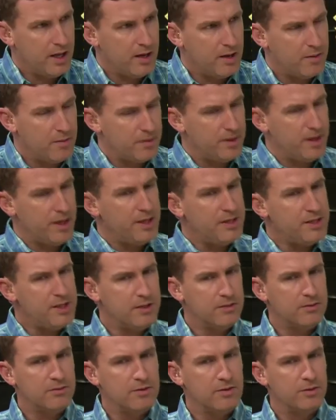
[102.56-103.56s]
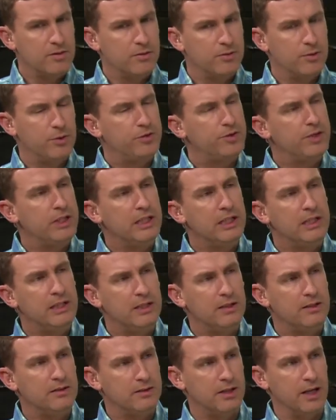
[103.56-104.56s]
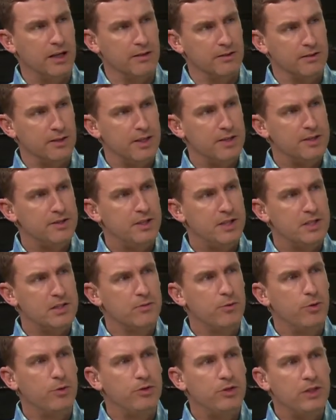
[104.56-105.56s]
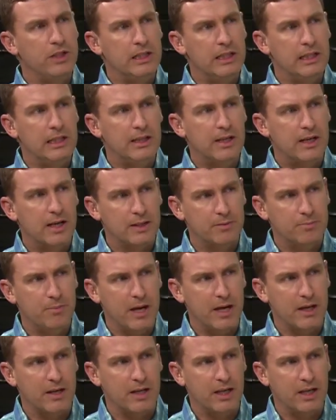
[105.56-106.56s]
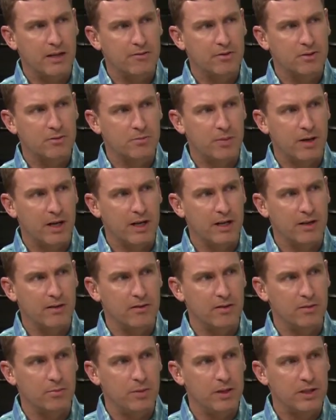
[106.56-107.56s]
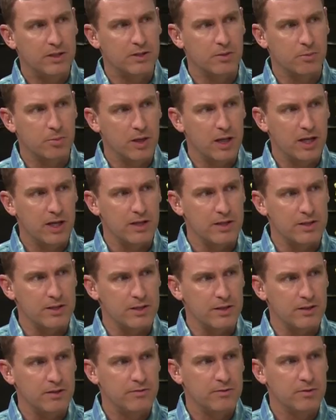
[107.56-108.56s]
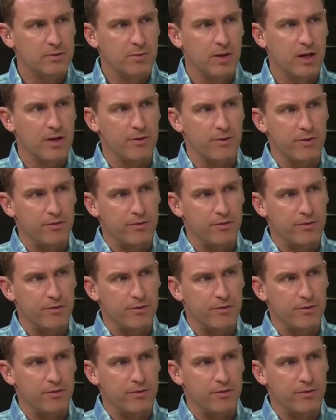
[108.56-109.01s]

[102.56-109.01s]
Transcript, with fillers: uh is it routinely done? Is diesel routinely cut back even by the big suppliers, even by the